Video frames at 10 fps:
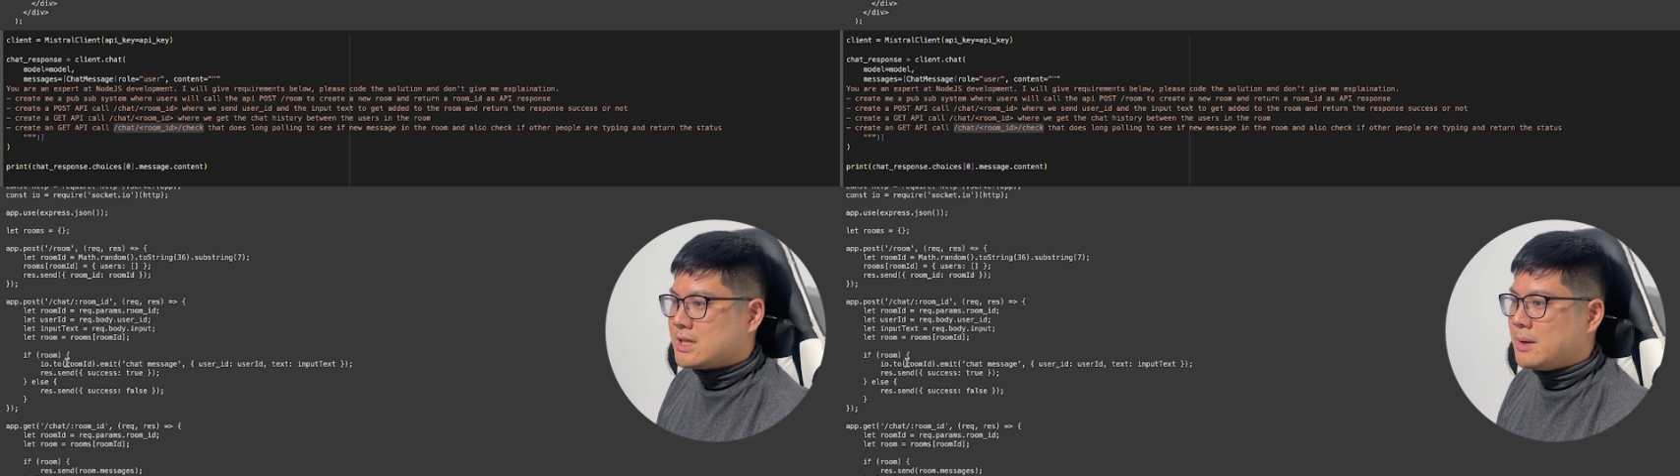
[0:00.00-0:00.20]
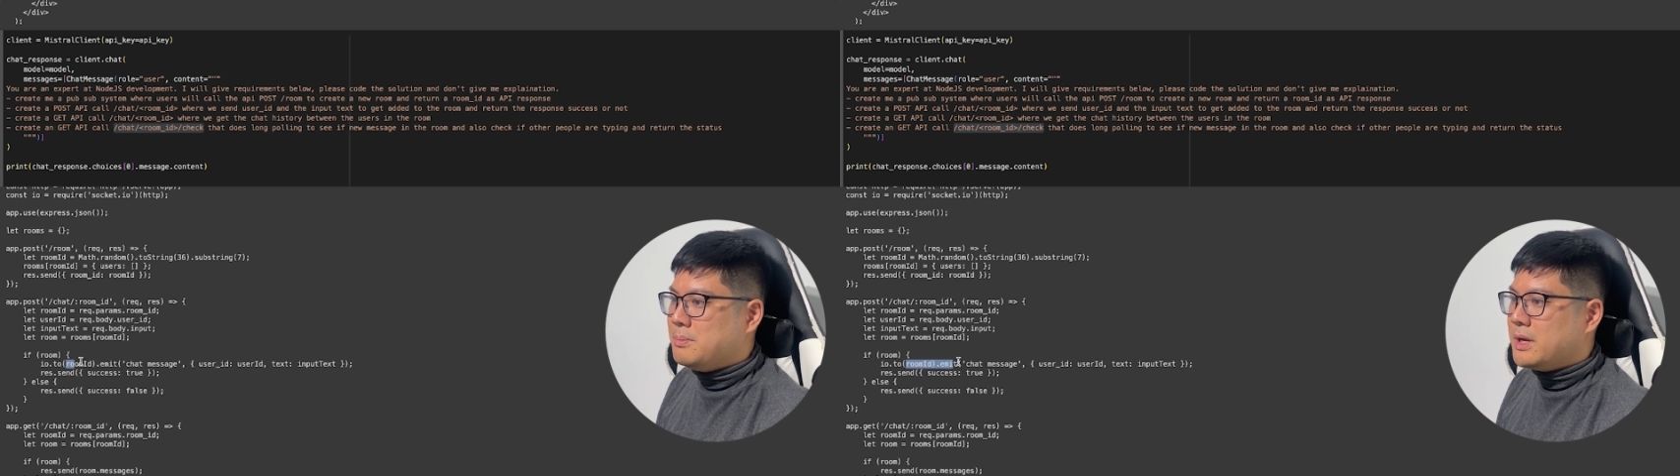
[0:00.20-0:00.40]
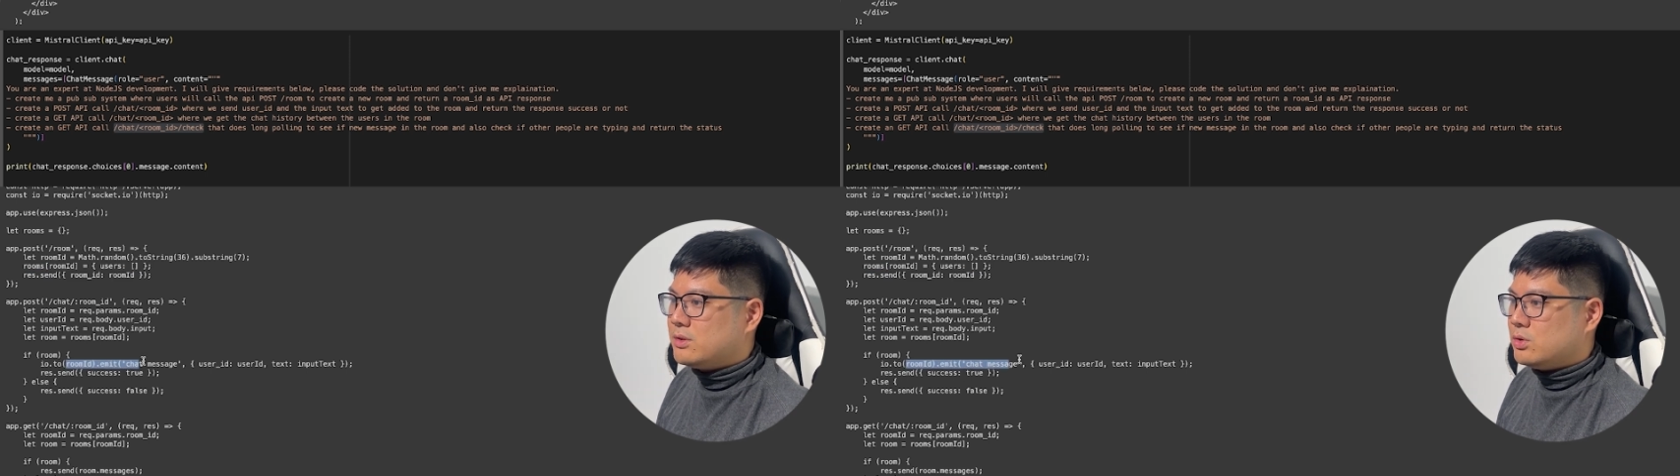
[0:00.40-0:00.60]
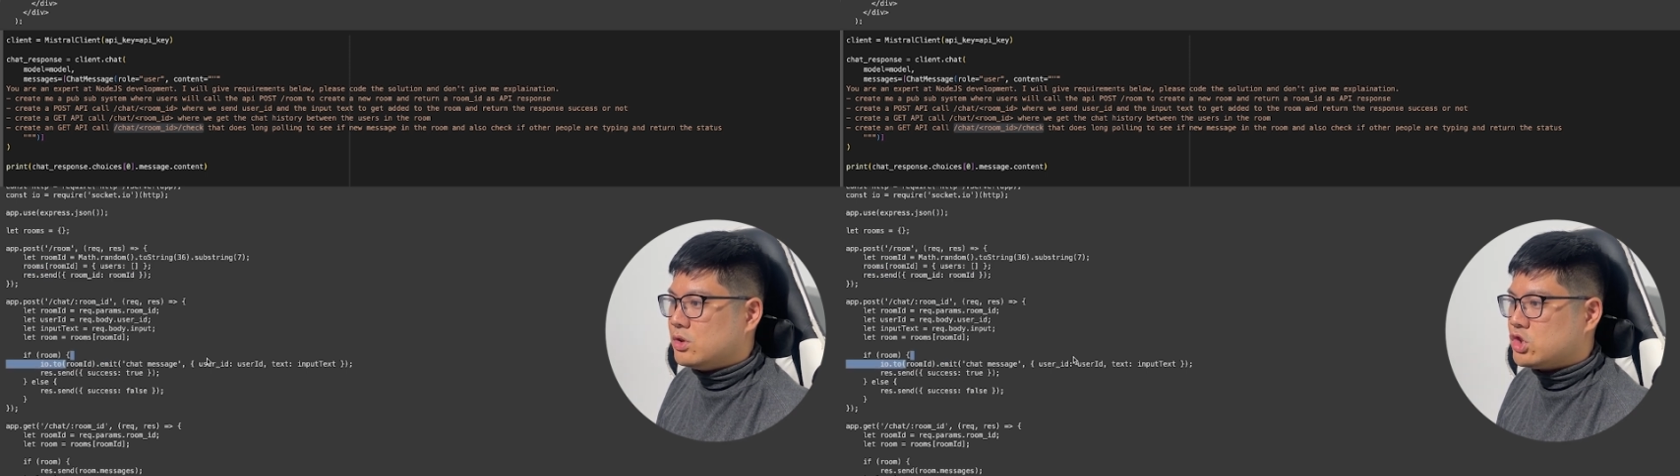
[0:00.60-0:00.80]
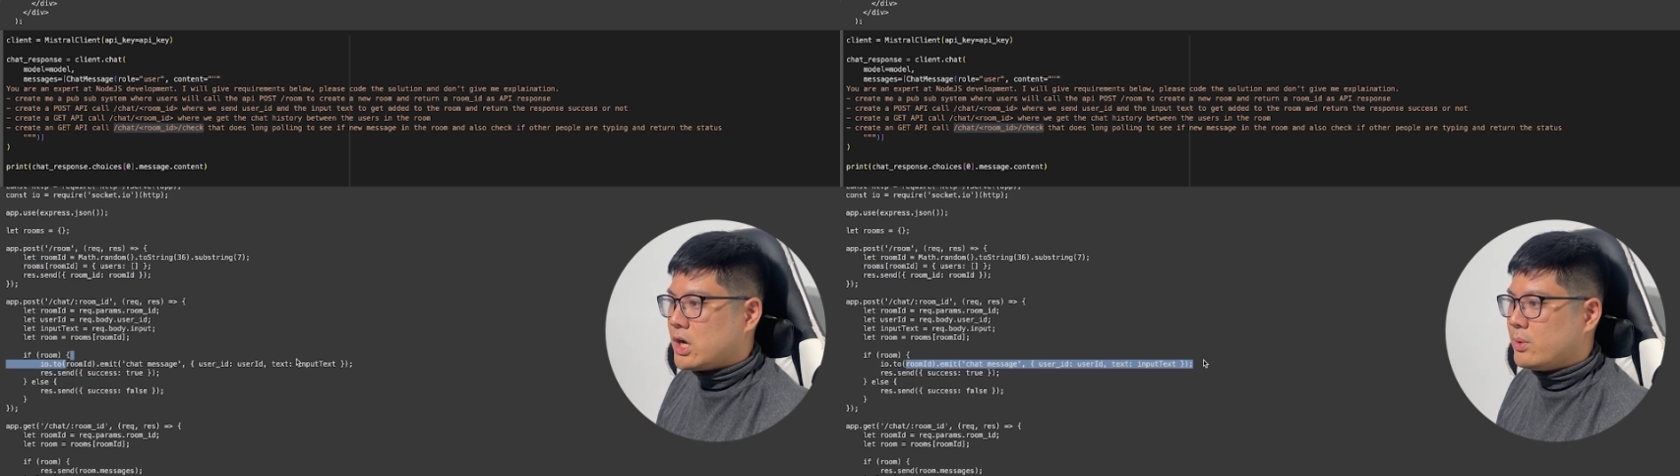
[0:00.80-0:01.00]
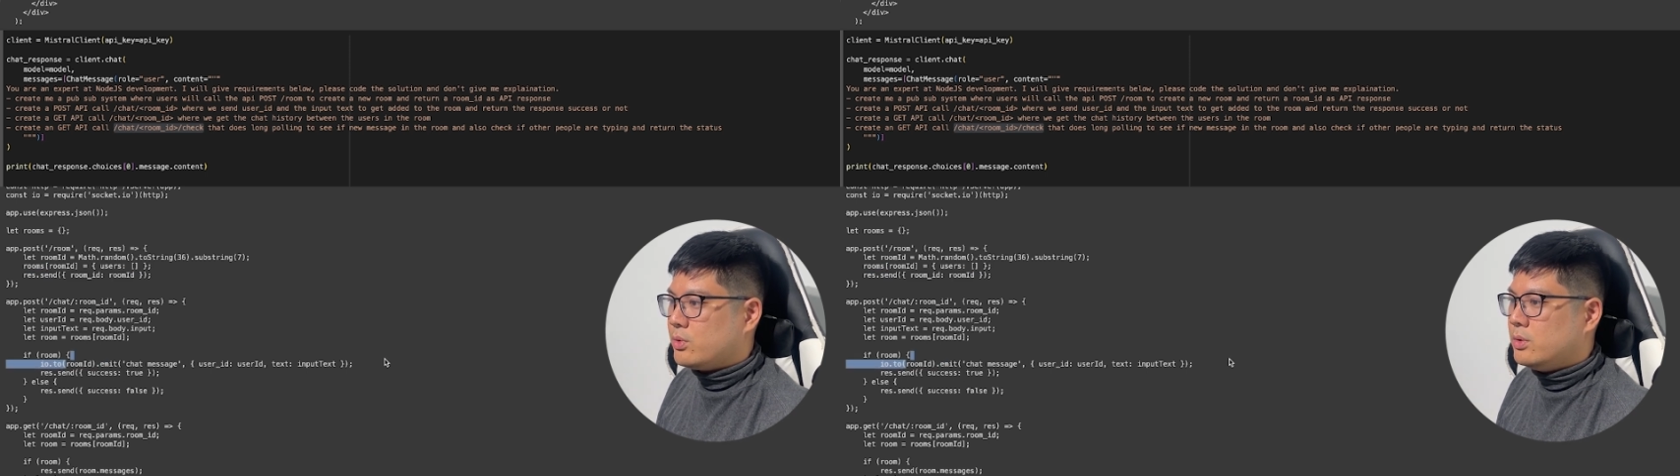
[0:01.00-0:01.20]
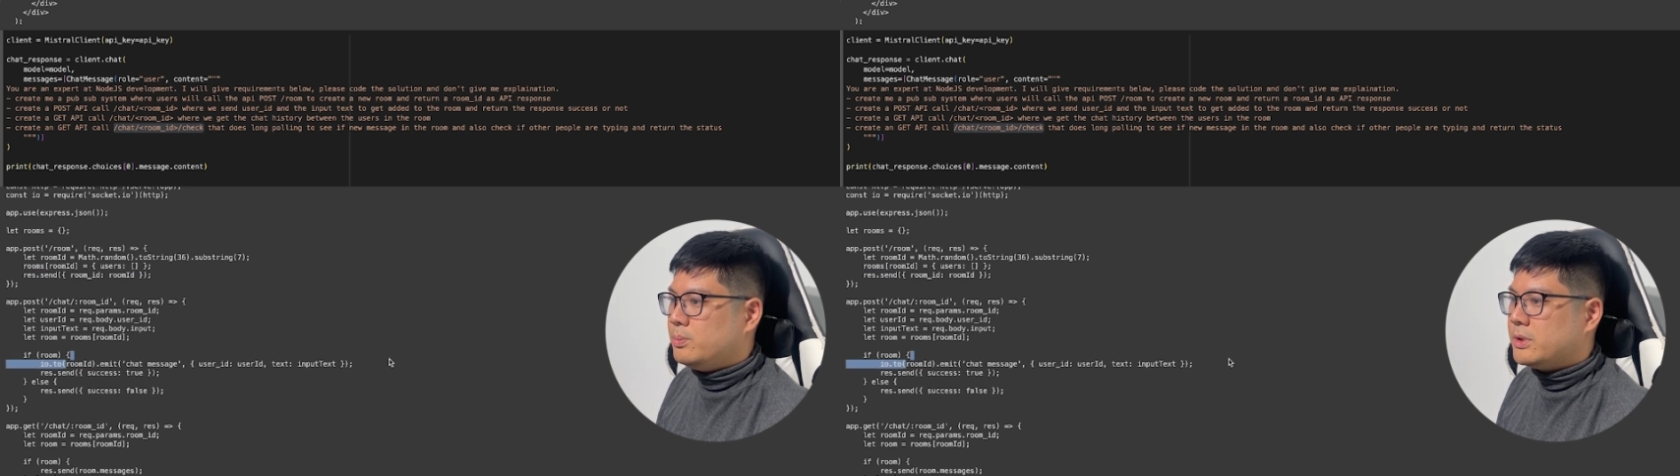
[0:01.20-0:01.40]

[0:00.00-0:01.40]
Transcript: emit to the chat room,